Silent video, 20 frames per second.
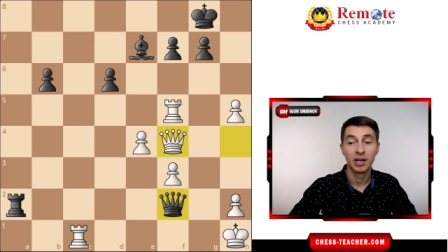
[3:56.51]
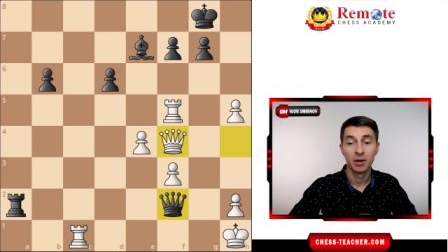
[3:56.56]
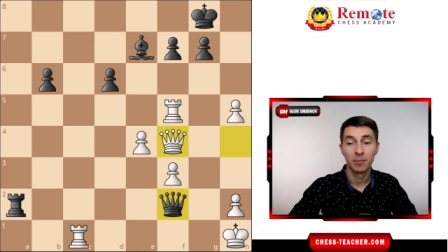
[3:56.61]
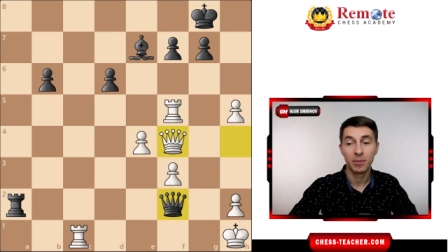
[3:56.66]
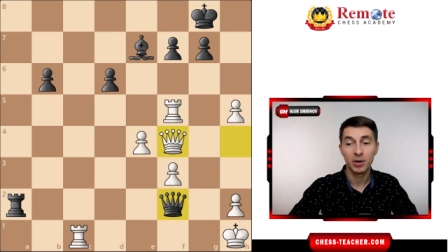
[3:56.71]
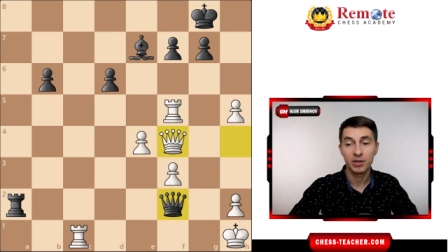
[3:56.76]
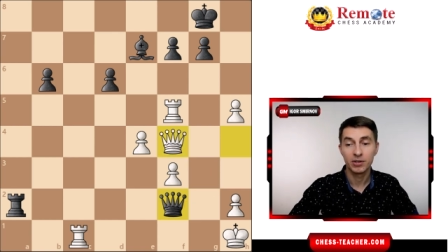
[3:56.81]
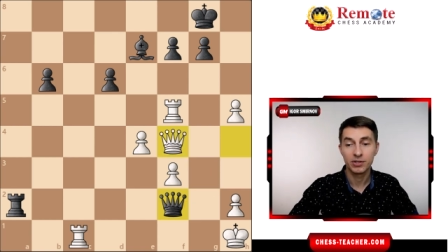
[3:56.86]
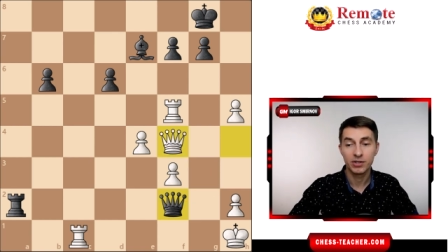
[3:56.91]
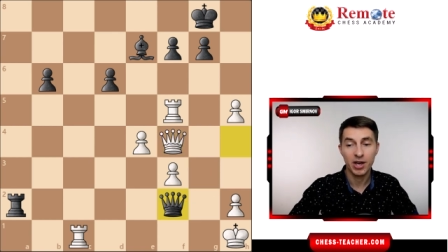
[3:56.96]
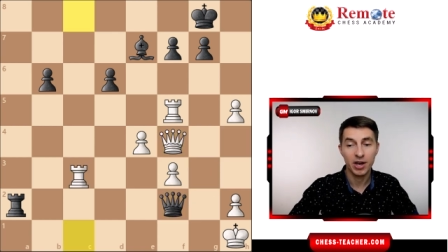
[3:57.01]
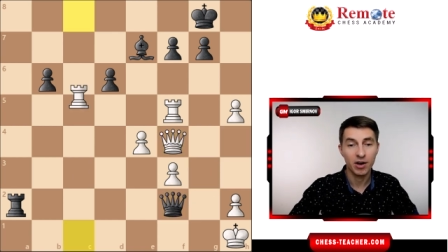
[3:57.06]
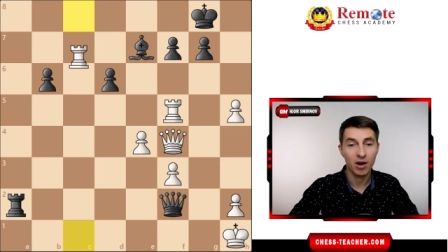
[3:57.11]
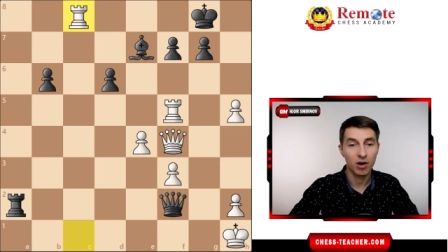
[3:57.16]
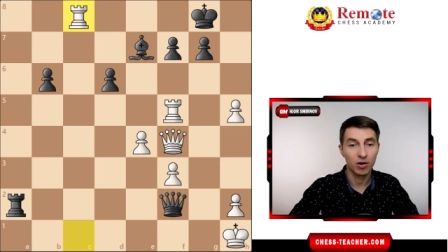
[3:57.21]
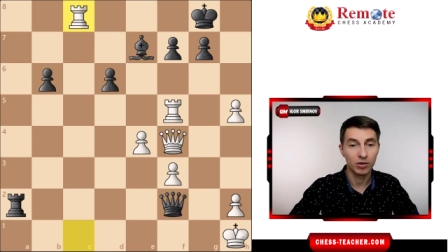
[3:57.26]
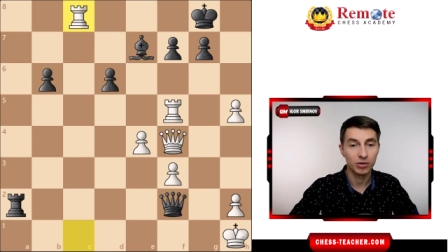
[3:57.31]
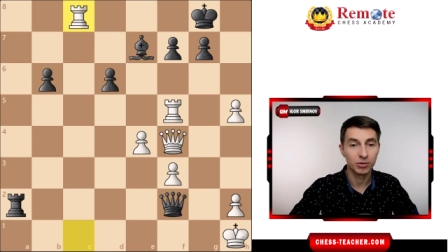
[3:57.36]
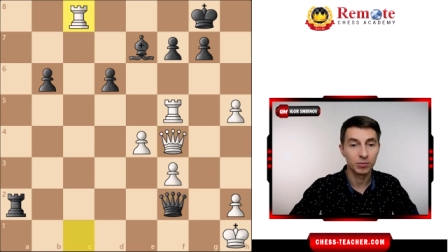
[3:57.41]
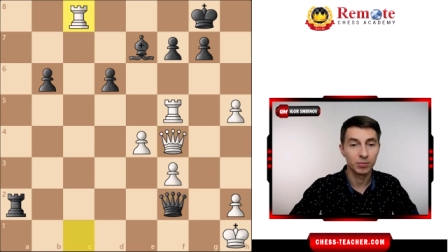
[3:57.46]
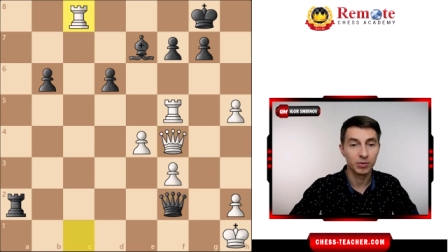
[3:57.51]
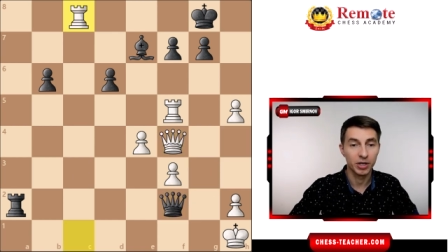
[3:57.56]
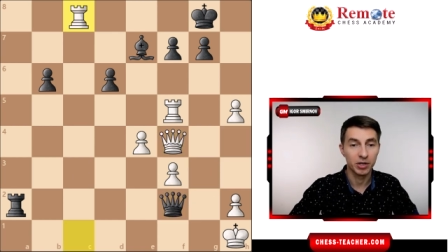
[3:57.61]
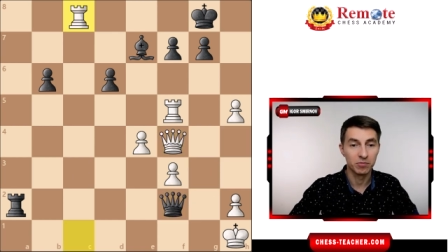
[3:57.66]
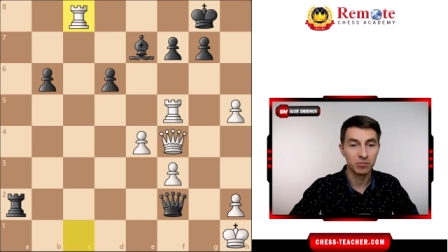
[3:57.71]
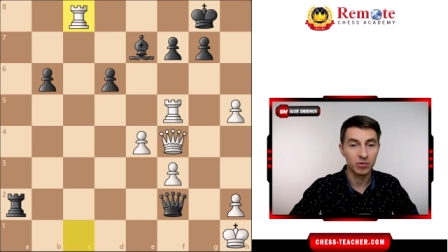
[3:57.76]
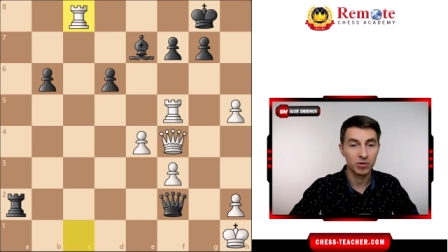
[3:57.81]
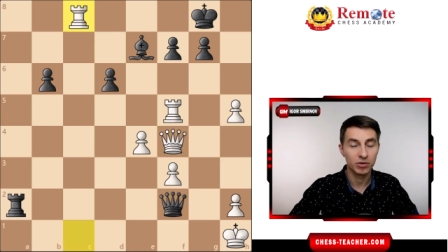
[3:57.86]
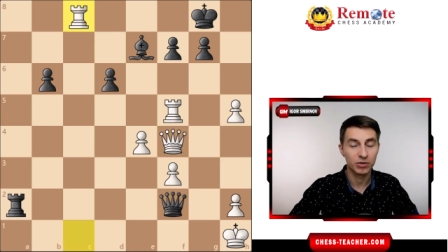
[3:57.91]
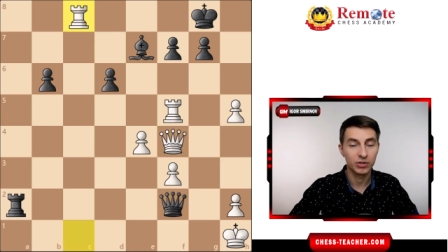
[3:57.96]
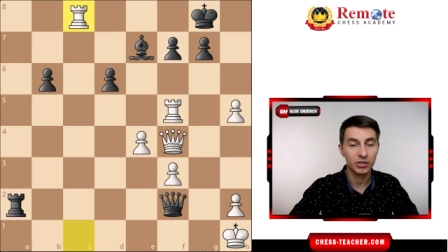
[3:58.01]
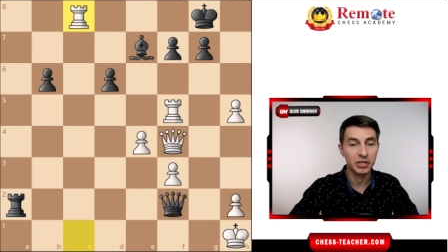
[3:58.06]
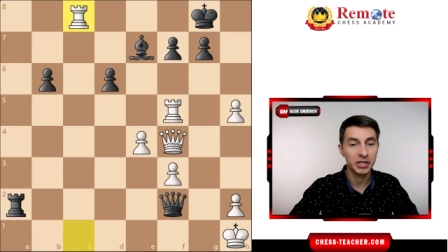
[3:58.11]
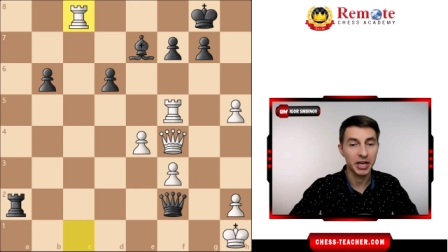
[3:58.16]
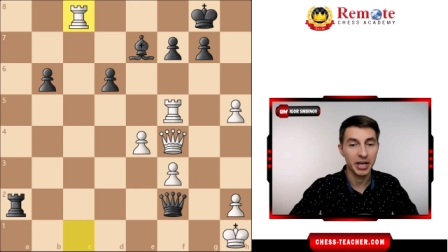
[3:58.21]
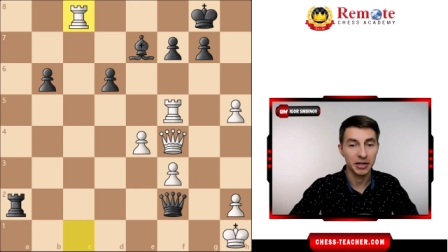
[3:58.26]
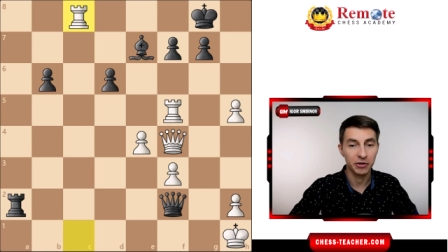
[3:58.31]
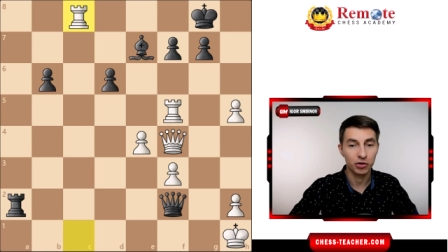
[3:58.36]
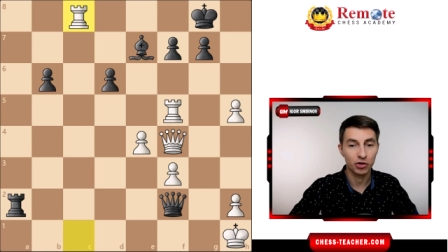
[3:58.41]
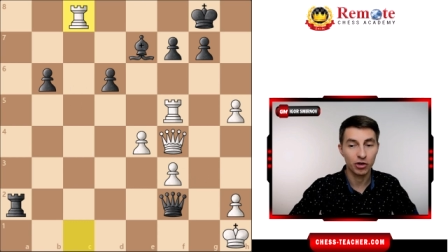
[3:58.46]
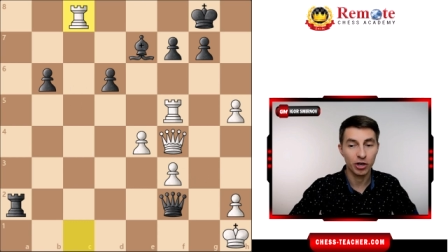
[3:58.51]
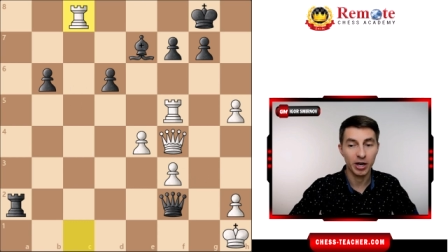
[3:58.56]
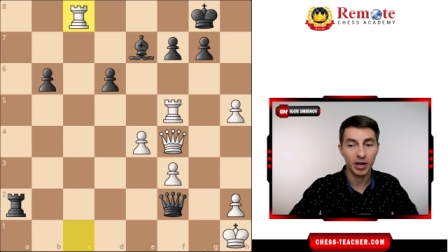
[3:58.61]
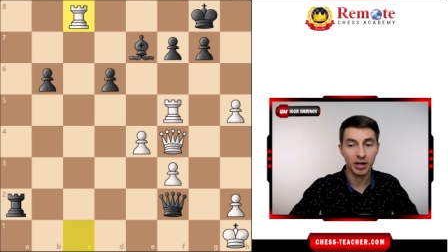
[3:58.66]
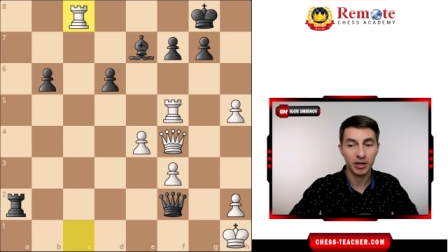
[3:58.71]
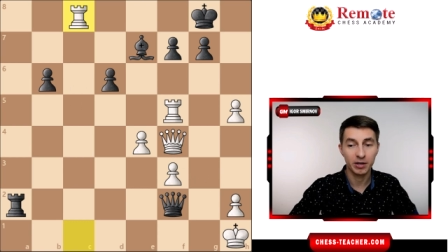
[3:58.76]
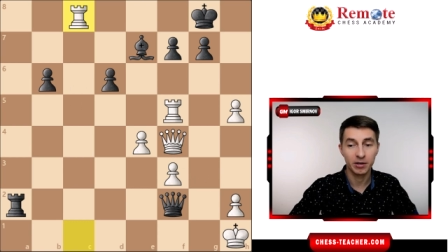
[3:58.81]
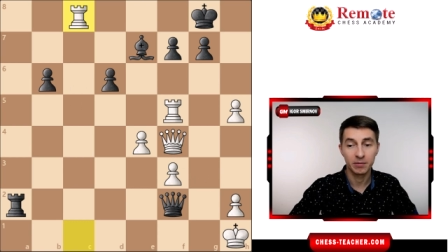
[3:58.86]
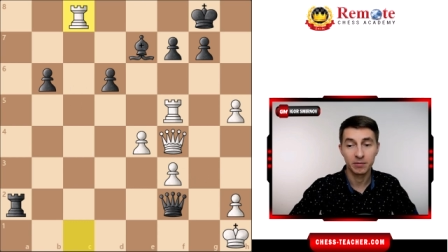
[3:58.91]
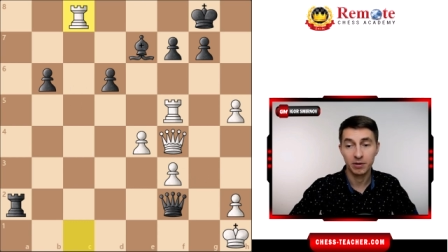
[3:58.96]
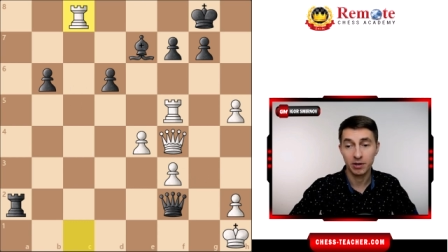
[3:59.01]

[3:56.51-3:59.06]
but instead Carlsen played rook c8 check,